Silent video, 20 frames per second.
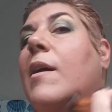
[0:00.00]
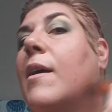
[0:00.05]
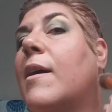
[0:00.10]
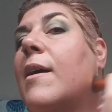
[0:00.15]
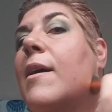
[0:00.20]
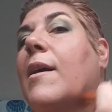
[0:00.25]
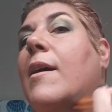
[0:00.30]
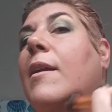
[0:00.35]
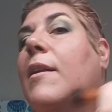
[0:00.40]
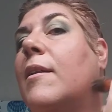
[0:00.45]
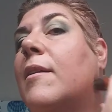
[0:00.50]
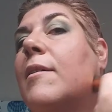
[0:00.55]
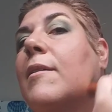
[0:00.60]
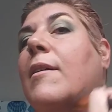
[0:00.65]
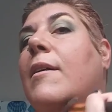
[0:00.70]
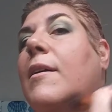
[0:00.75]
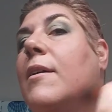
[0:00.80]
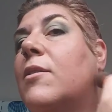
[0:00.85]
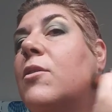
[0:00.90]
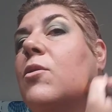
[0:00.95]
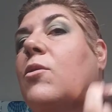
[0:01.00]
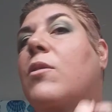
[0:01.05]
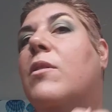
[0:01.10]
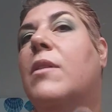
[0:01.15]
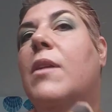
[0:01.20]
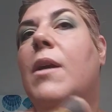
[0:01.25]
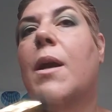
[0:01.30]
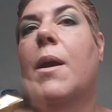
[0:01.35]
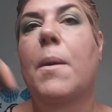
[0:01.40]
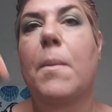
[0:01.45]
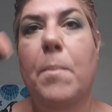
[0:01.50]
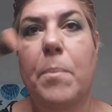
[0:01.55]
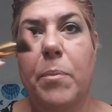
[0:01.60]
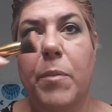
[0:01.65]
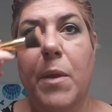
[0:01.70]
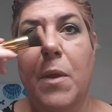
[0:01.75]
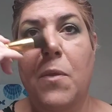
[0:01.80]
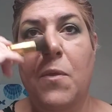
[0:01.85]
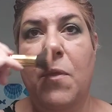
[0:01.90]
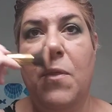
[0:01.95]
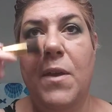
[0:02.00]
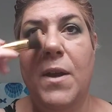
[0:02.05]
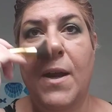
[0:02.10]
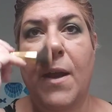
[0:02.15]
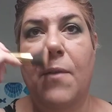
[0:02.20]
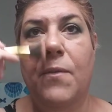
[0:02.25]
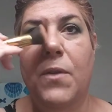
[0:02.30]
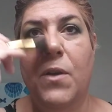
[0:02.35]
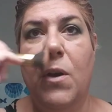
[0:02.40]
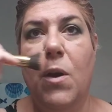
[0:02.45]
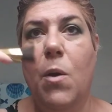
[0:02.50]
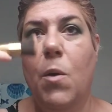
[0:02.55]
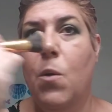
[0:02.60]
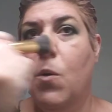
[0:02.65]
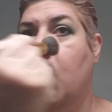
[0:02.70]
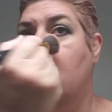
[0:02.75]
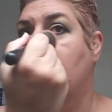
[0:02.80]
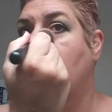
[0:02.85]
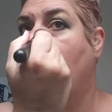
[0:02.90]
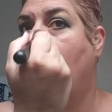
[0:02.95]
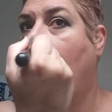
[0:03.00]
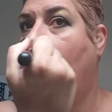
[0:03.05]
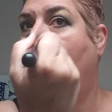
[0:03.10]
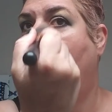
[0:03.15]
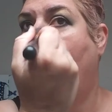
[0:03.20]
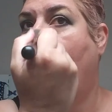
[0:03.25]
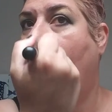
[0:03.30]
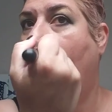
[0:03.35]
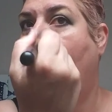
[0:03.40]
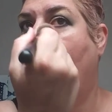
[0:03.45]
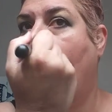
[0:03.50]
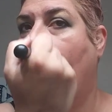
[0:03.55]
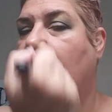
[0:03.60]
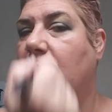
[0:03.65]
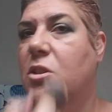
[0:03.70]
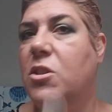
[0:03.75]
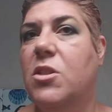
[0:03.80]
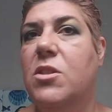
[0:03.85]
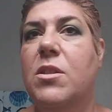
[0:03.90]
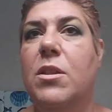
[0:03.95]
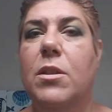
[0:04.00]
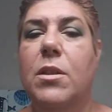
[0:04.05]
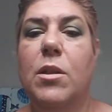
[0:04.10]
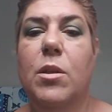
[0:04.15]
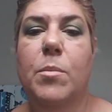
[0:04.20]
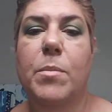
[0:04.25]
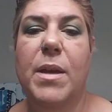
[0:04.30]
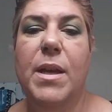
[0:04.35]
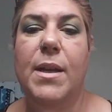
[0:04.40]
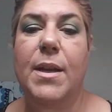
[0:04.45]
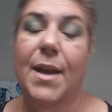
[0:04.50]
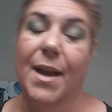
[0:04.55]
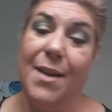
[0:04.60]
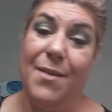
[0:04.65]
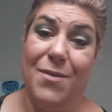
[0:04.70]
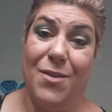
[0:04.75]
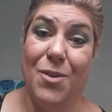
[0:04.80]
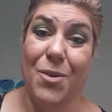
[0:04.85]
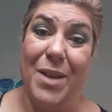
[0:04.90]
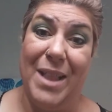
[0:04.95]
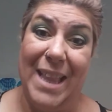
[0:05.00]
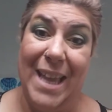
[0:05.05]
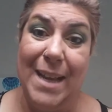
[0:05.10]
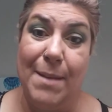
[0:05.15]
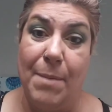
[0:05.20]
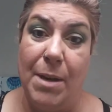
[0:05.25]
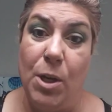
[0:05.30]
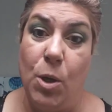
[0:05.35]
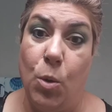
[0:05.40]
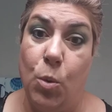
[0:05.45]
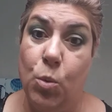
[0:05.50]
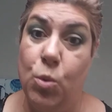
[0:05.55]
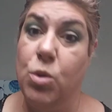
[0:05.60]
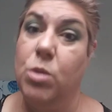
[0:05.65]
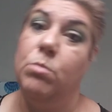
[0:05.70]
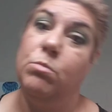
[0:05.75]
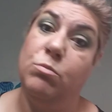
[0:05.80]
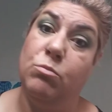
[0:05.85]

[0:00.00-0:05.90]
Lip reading: Add a little contour there. Thin out the nose, just a little bit, even though I like my nose.